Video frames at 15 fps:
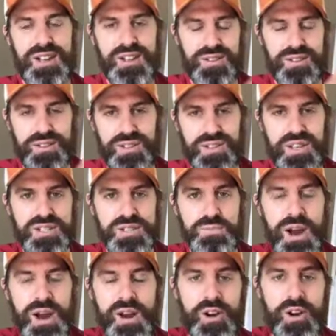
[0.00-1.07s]
things
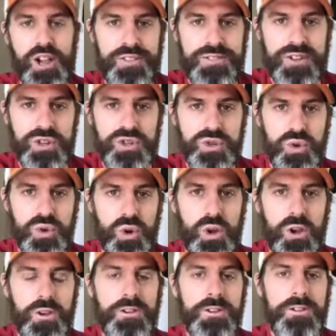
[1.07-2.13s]
spiral out of
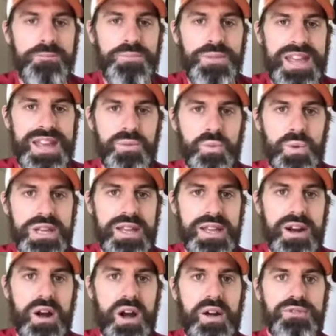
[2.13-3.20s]
control, and we
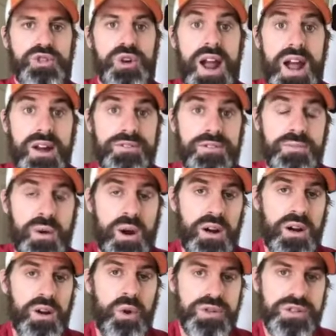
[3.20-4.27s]
get off track from our
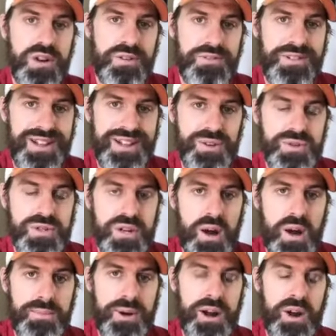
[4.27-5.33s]
goals, our values, and
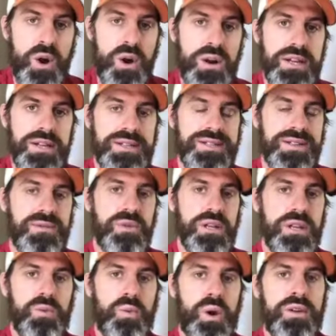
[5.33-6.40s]
our priorities. And
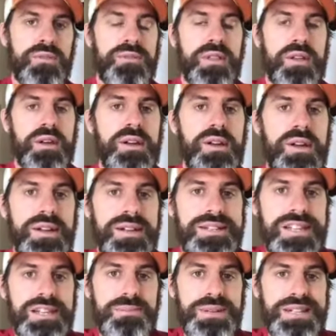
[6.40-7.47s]
really, one of the
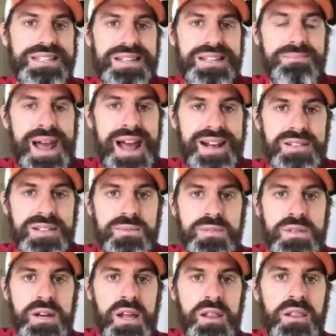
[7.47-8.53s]
DBT maxims
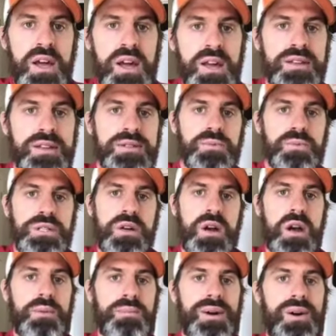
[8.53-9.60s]
that I like is we
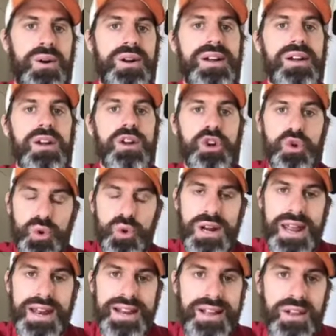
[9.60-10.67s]
talk about
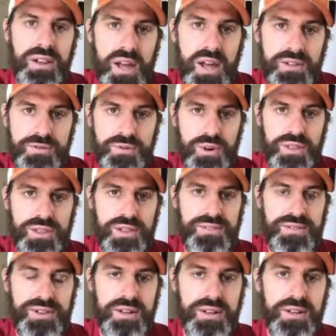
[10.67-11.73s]
creating a life worth
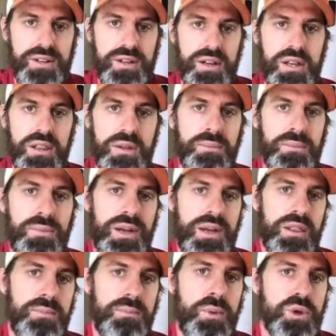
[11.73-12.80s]
living. And
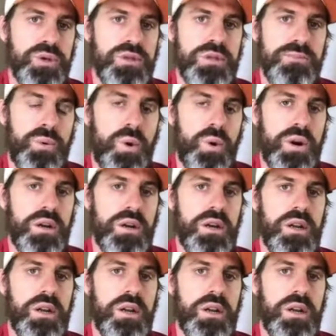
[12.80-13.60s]
the most important